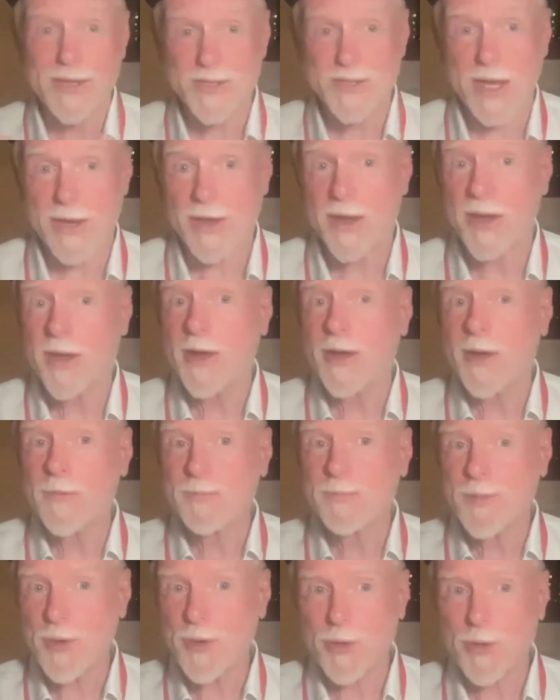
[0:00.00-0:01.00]
can say
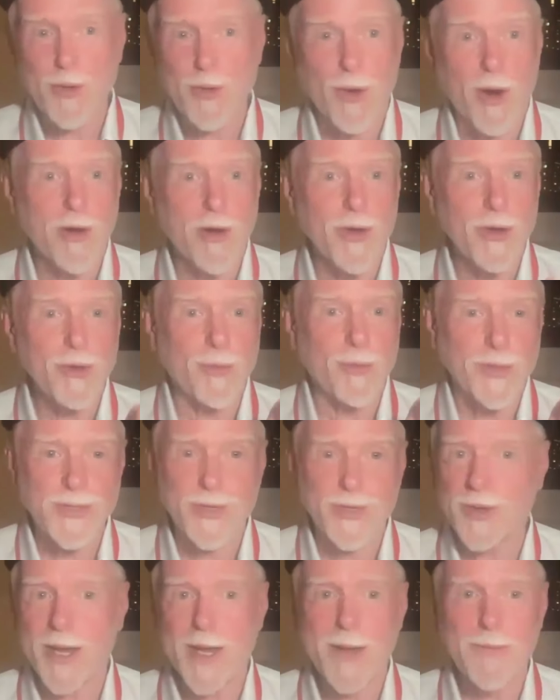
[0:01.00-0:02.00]
who you are, you,
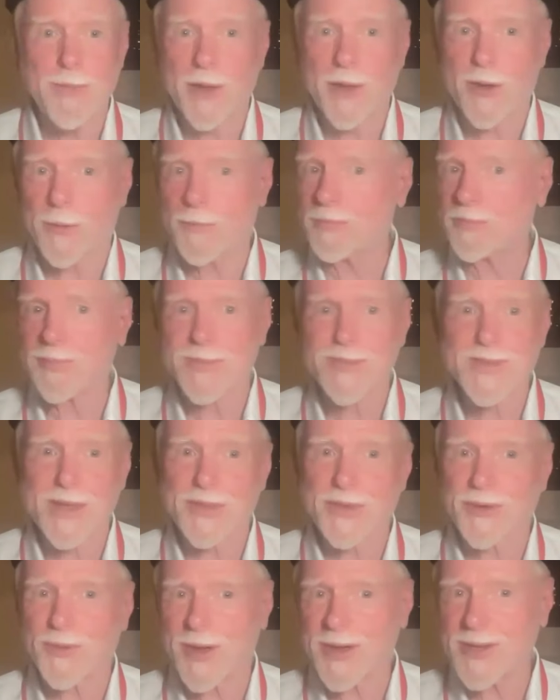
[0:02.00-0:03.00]
what's your name. They go,
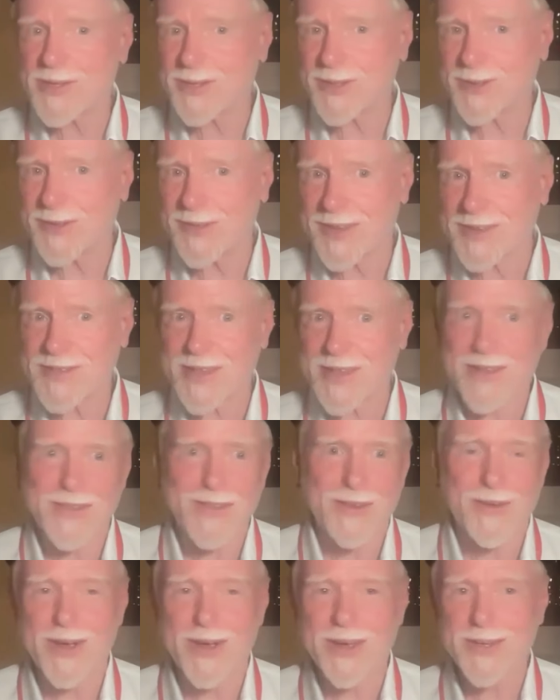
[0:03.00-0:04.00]
not the question. That's not
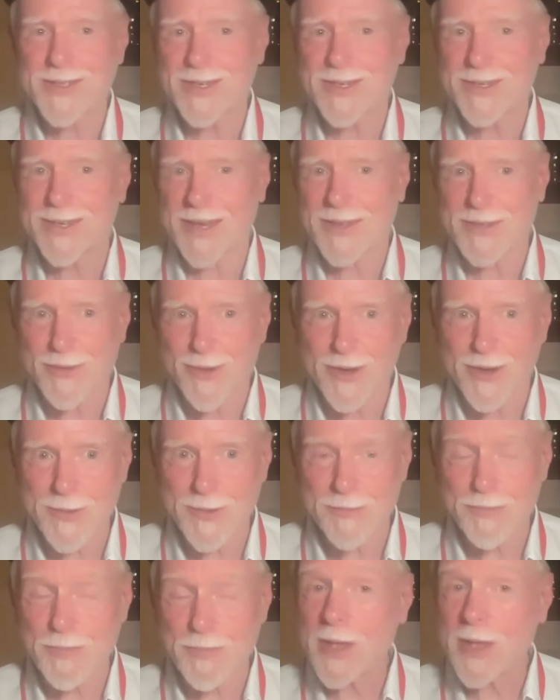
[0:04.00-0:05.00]
the question. That's the
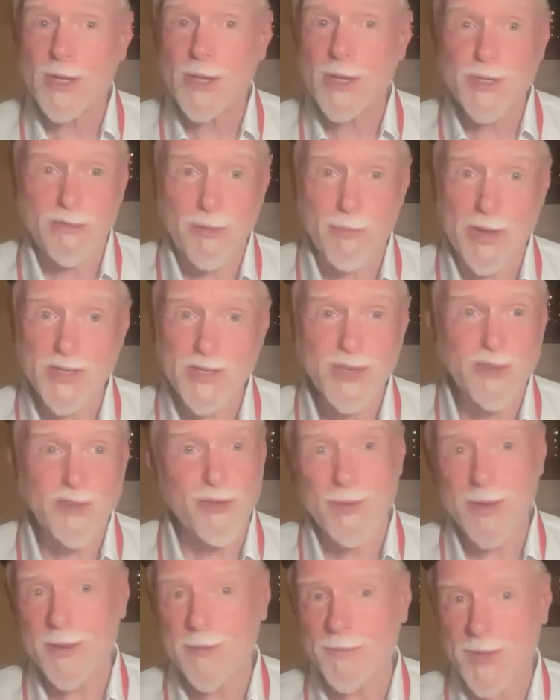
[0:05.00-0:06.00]
question. Do you have a
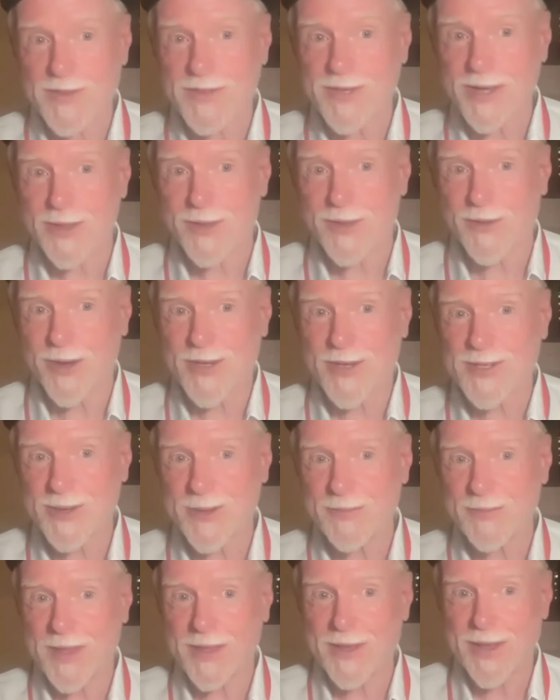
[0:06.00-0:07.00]
message for me? That's not the
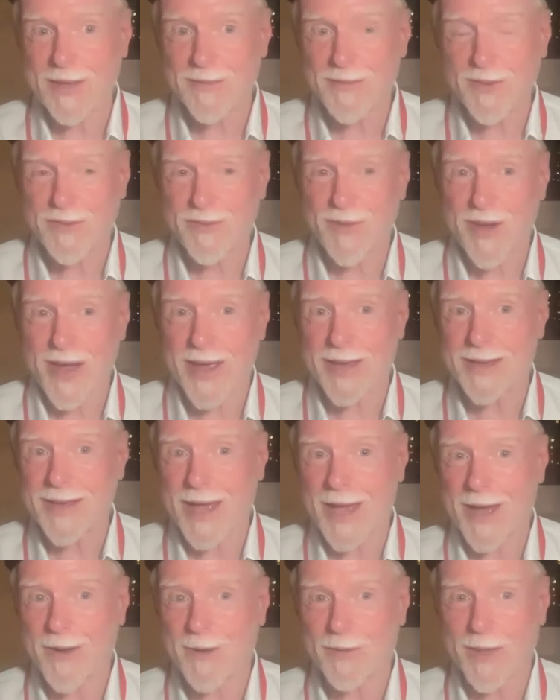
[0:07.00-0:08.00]
question. And you have to
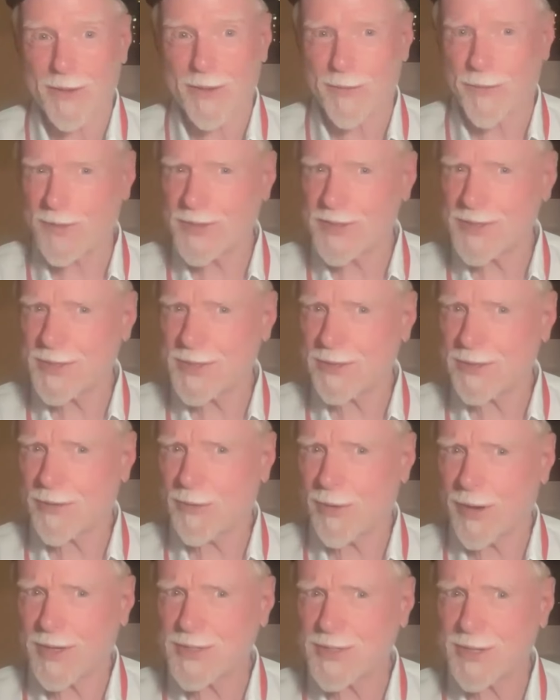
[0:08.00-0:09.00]
find out like what's the
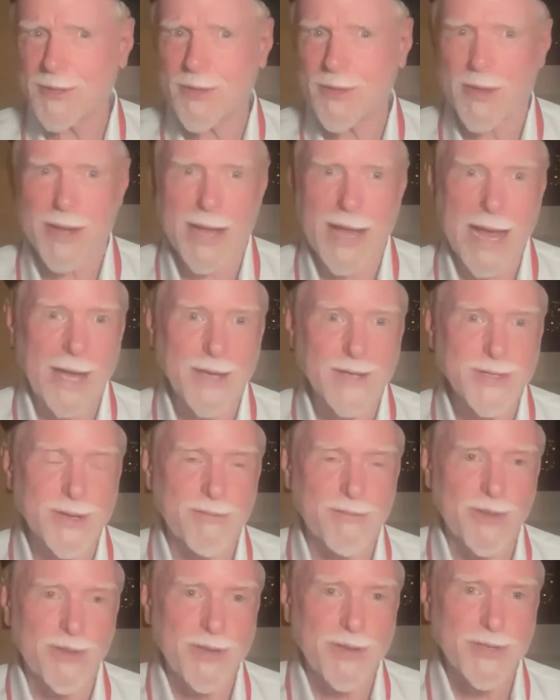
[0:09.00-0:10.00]
question that I
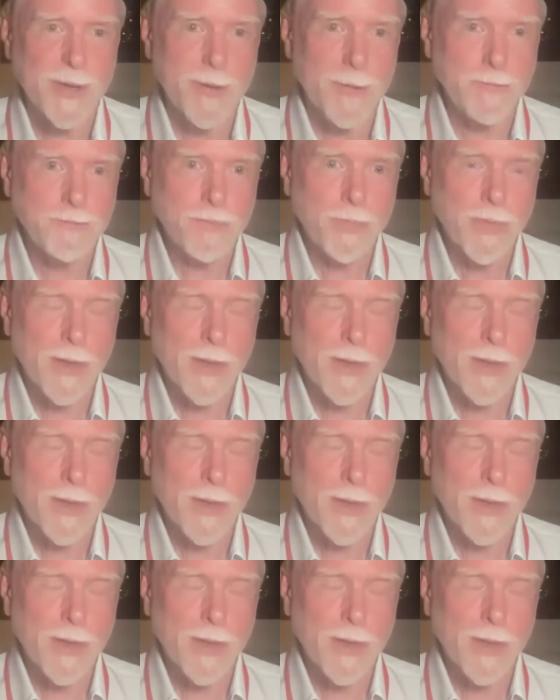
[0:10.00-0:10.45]
ask of this